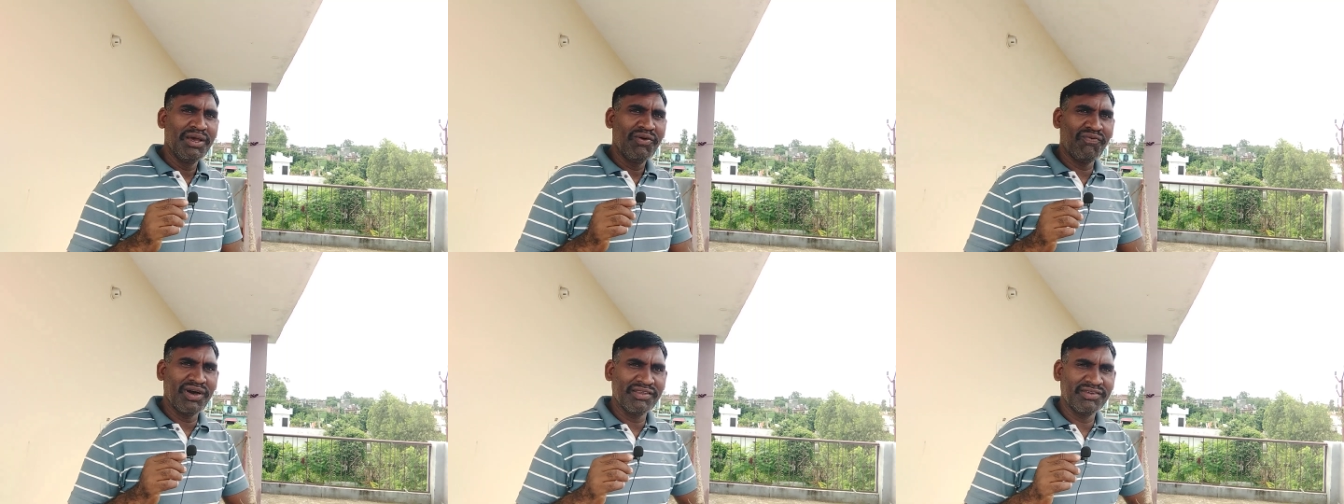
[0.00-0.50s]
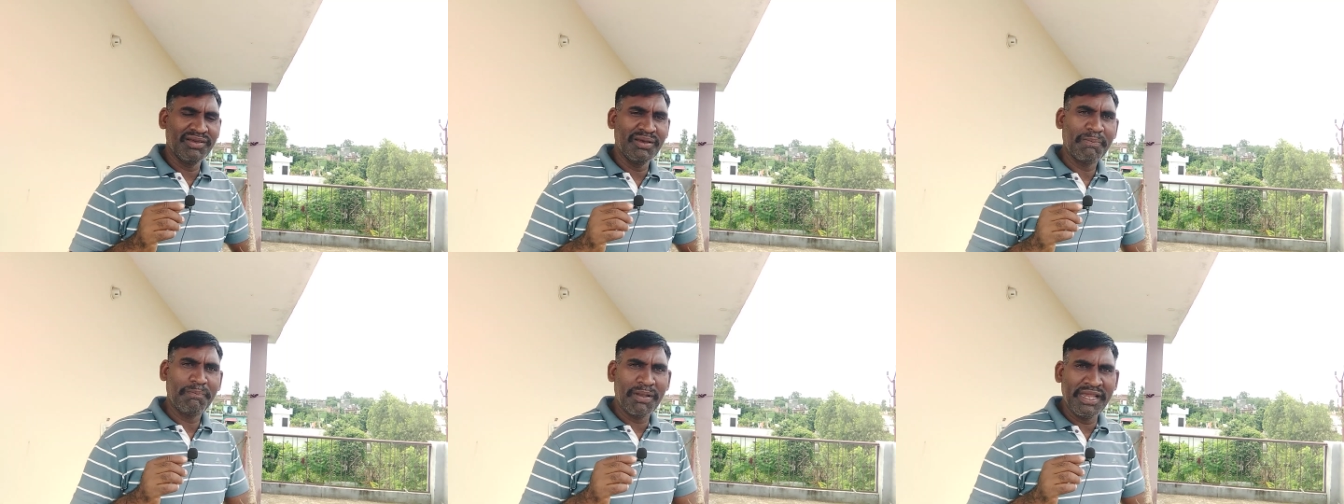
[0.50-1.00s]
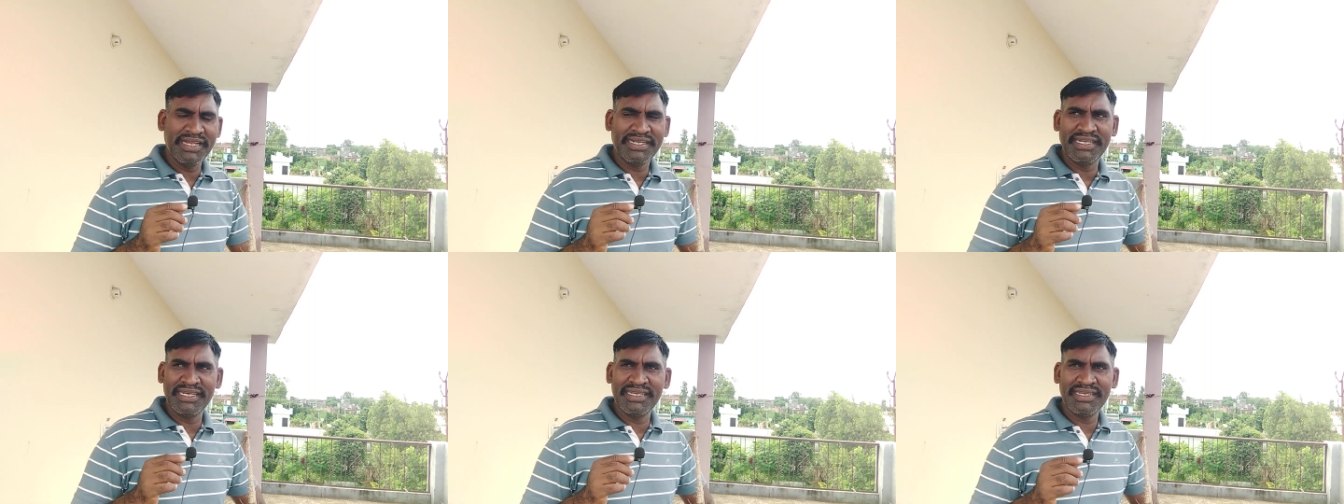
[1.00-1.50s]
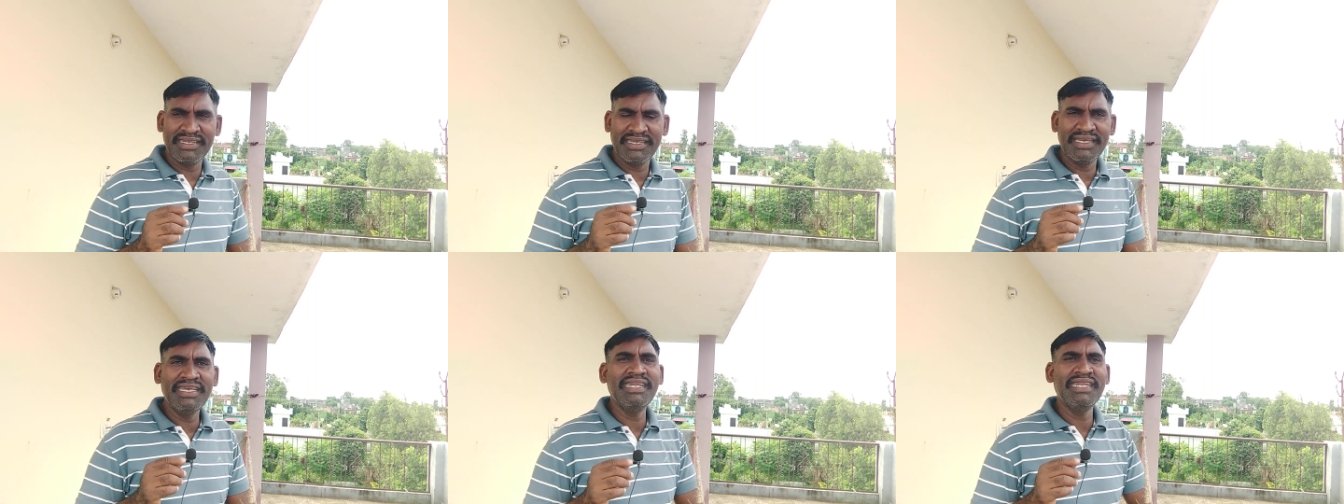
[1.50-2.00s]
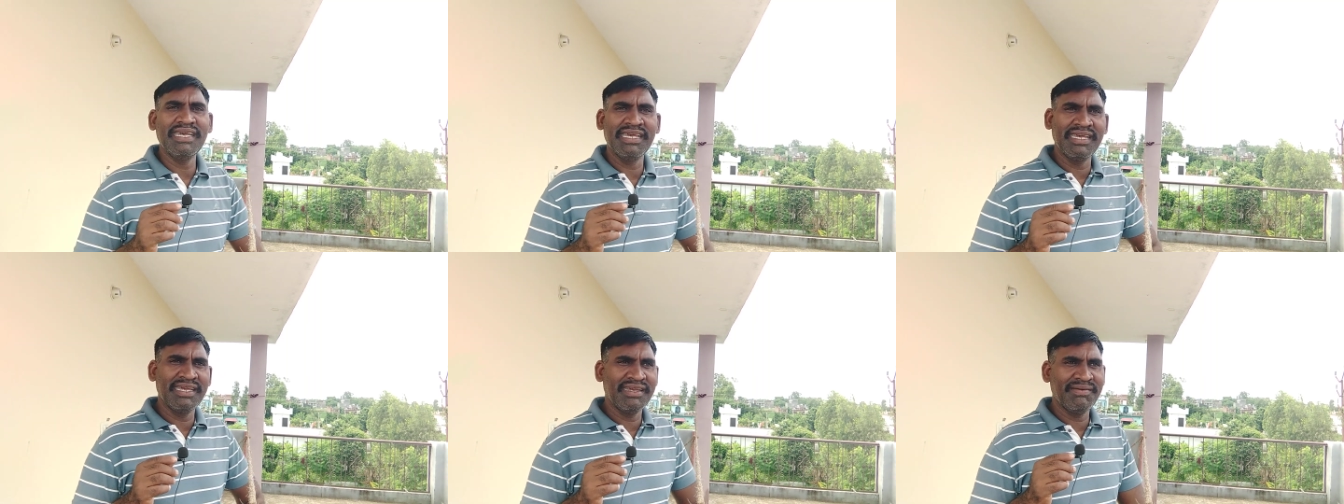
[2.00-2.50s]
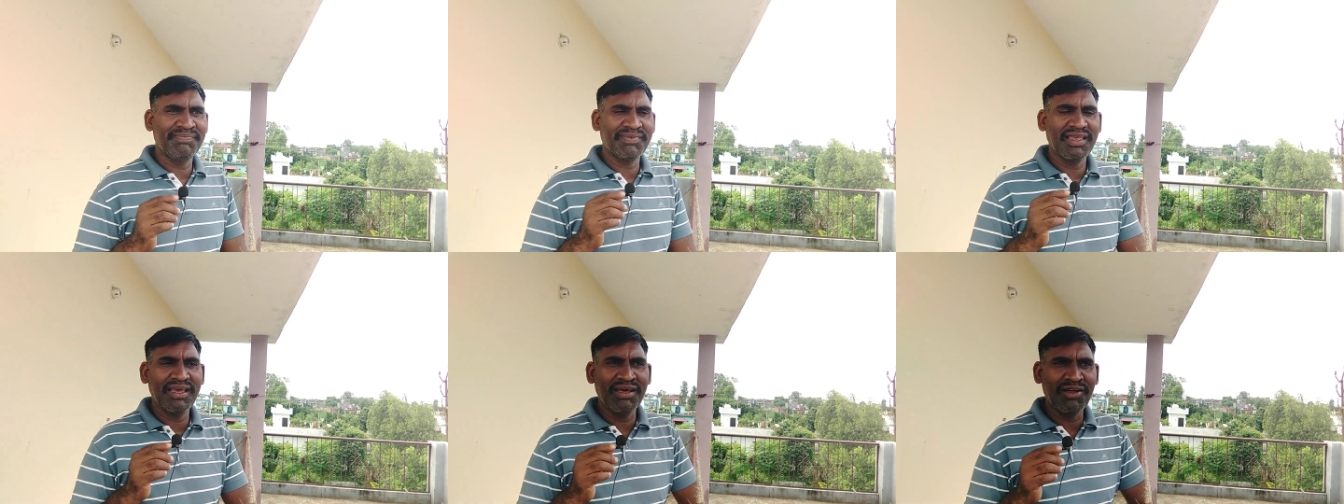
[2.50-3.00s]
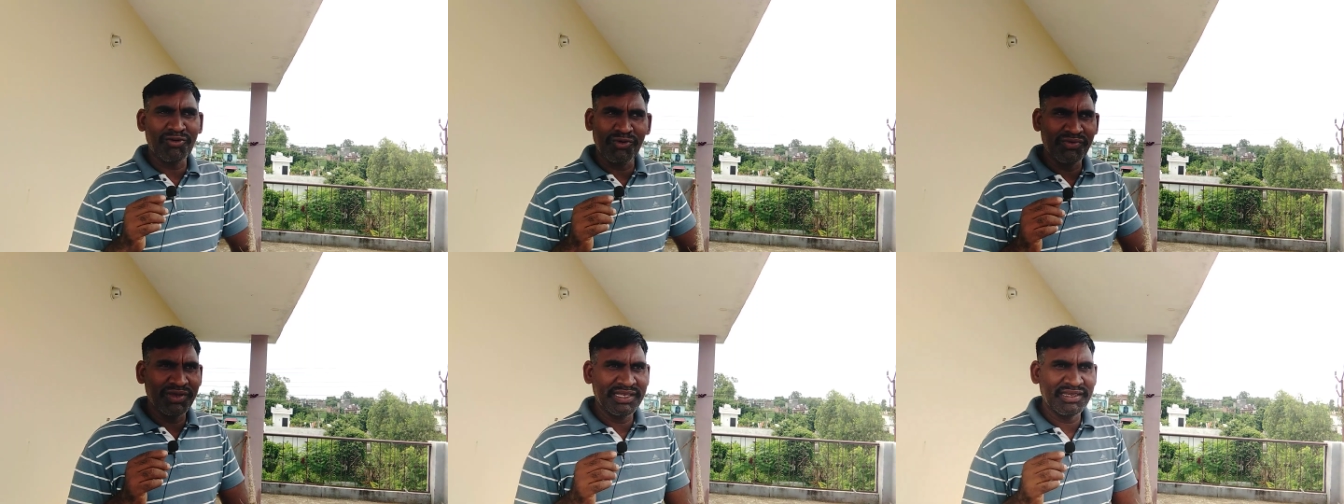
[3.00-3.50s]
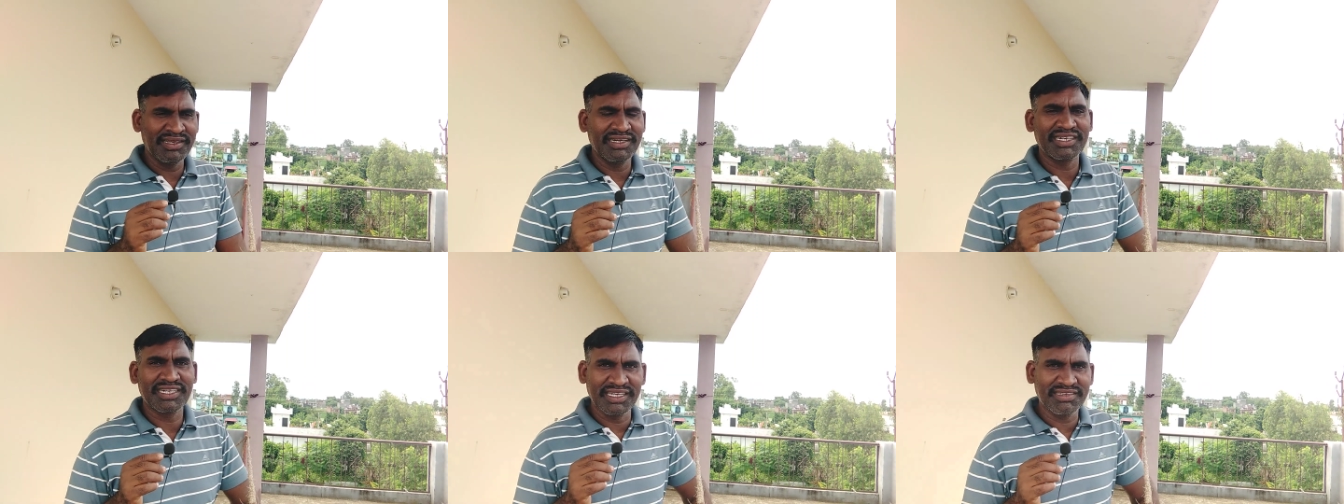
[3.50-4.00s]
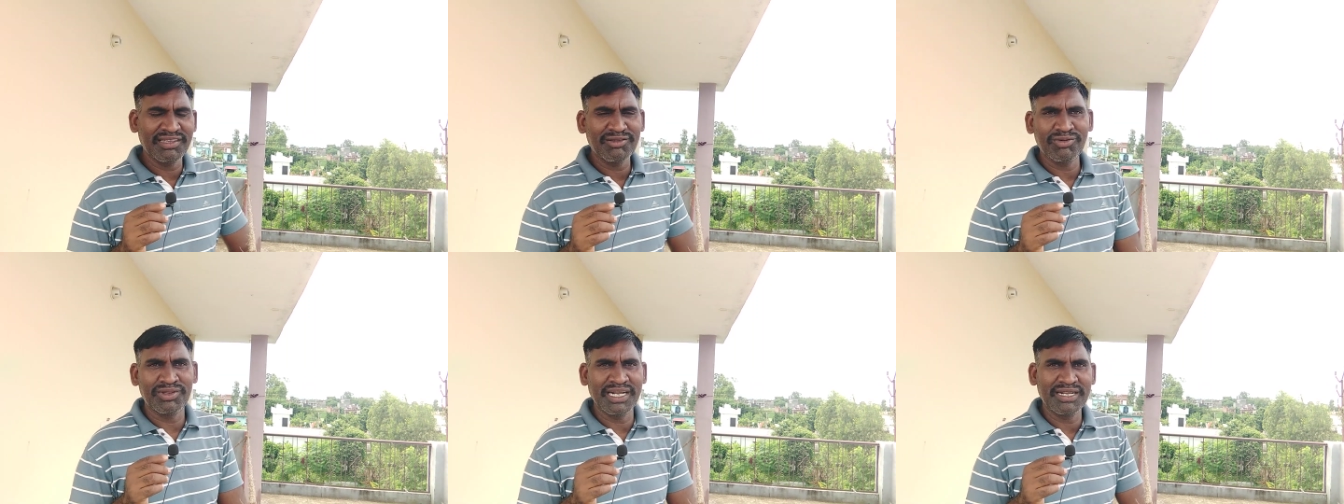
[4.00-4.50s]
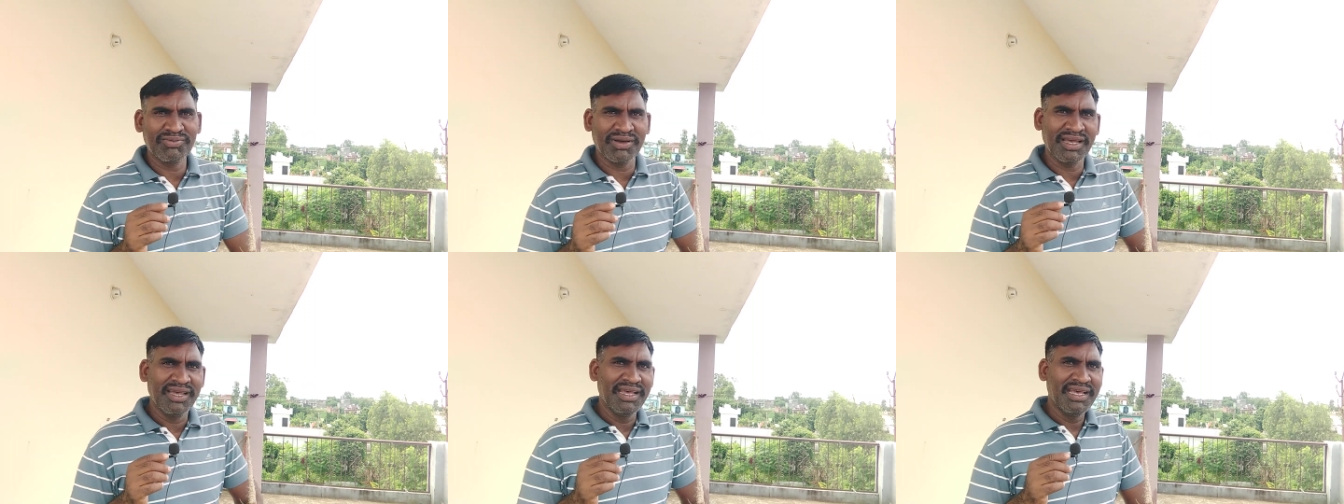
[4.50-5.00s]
was uh, placed uh, in a road um, roadway uh, station so that's why